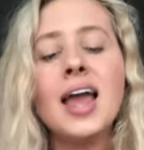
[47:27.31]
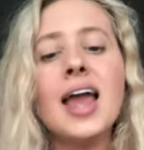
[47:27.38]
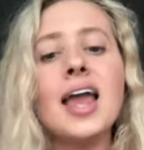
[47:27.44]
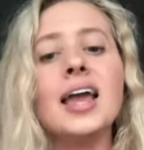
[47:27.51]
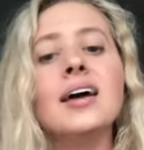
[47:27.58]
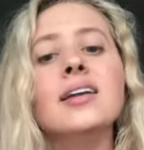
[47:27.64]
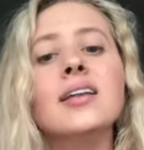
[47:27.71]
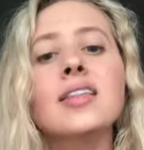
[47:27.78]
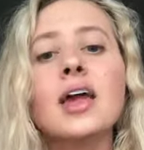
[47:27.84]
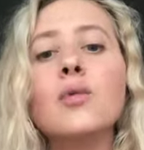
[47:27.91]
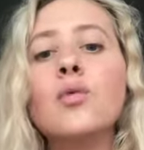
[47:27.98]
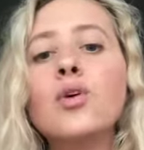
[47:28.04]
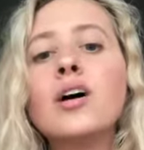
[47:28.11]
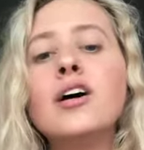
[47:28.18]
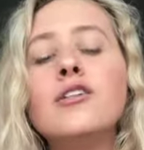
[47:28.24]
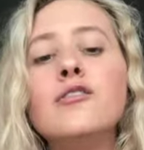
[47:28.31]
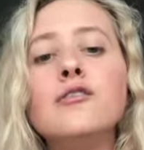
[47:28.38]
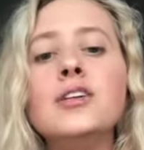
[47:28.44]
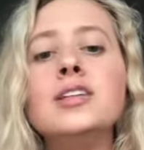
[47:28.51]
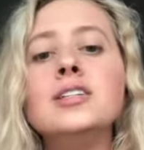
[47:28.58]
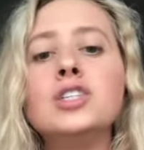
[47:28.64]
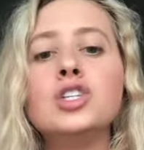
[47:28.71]
and they will
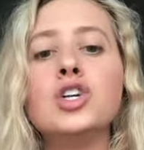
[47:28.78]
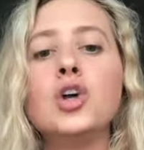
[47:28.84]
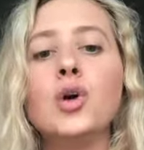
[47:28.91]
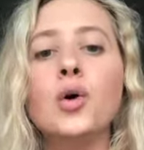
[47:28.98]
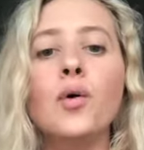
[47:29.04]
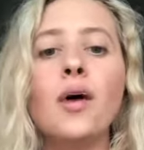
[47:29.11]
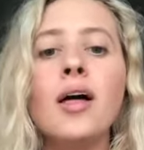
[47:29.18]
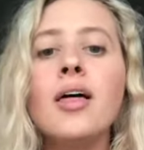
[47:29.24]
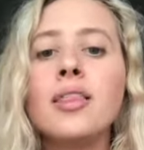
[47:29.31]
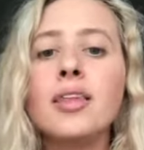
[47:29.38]
convince you